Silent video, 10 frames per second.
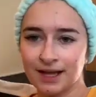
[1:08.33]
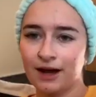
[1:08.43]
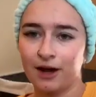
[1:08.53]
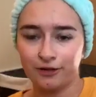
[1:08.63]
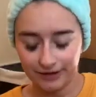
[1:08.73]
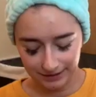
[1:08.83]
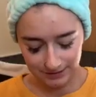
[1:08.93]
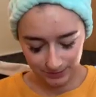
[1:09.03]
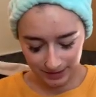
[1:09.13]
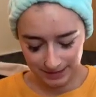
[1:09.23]
All right,
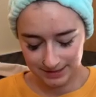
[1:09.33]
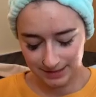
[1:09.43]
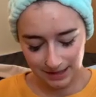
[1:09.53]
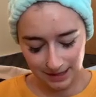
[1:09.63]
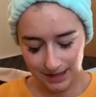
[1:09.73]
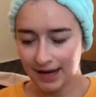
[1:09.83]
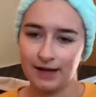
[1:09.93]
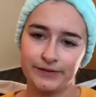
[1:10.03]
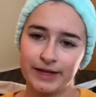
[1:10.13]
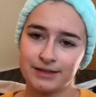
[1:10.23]
you guys, I have
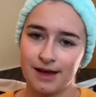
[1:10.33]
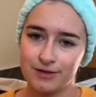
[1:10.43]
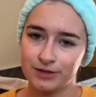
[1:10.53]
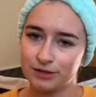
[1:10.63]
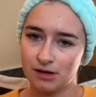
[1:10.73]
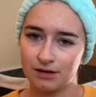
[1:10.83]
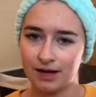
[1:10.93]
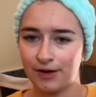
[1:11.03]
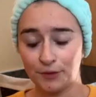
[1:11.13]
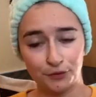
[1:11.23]
exiled the dog
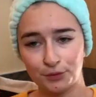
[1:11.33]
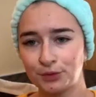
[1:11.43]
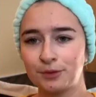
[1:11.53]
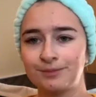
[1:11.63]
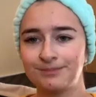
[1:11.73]
out of the room